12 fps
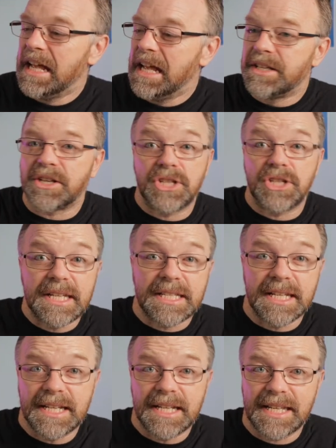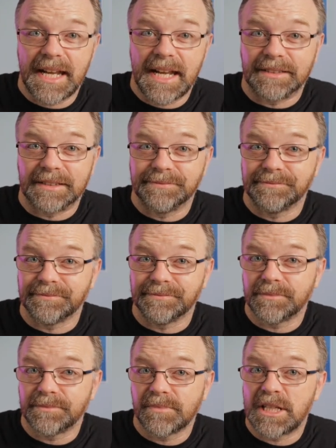So she sneaks out
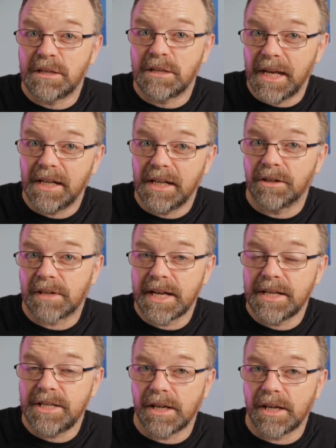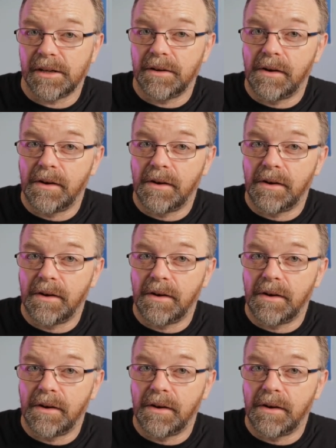to meet Horatio.